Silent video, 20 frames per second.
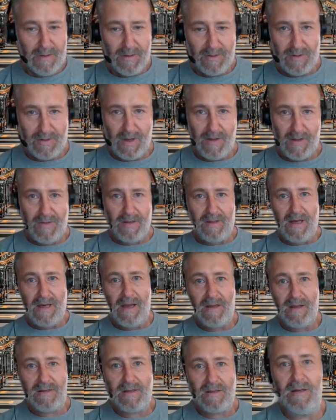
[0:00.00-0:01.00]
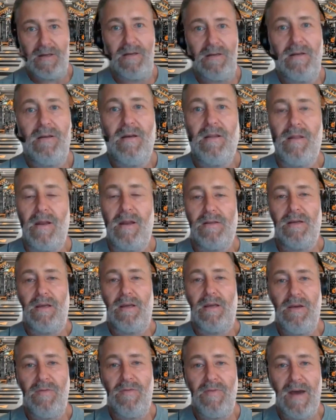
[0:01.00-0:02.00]
So I think that is a
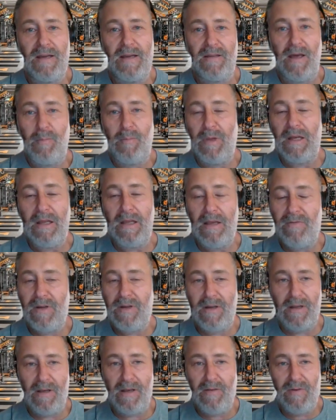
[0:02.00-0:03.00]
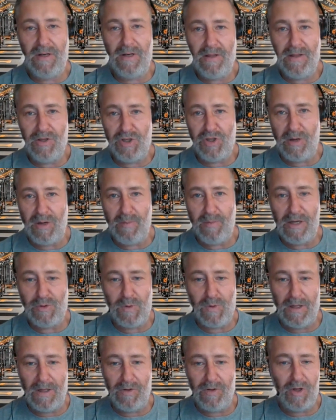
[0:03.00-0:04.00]
key factor. I mean, even in the gym
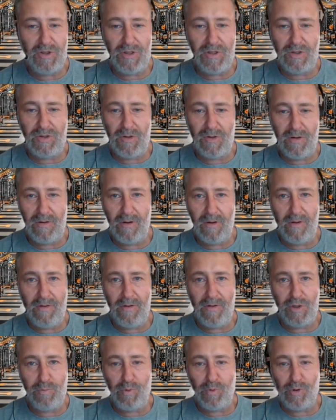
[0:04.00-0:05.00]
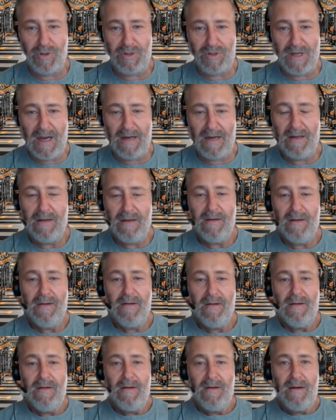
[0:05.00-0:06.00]
as well, not just on the sports side,
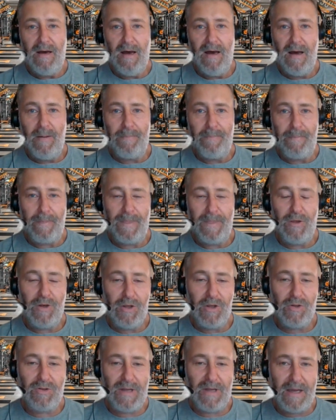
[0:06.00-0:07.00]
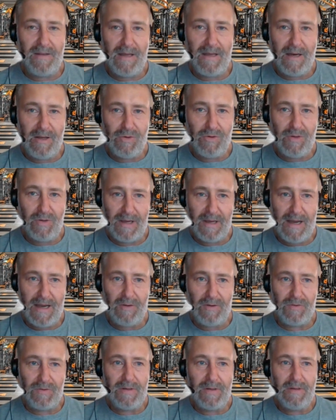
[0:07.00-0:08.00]
you need to take that into
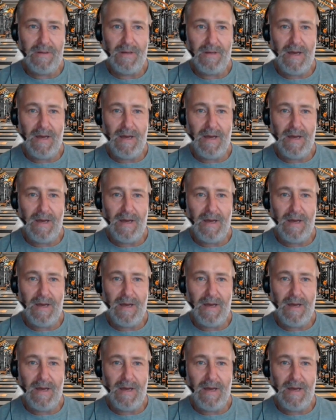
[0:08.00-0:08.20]
account.